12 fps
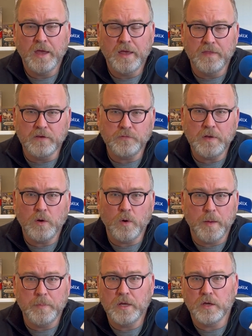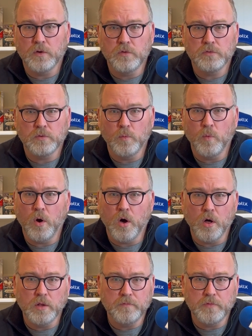In this video, I'm going to go through
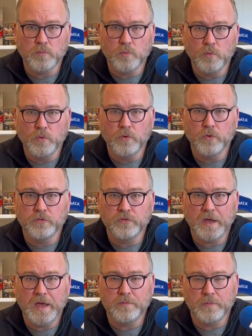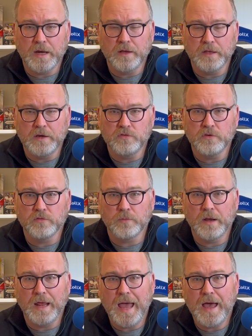all of the rules and regulations
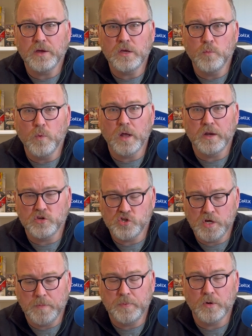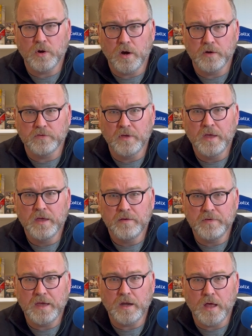around how you want to ship your cards
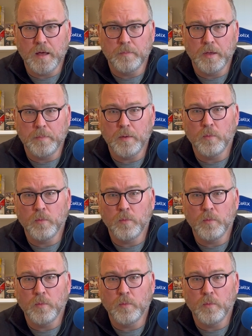via an envelope.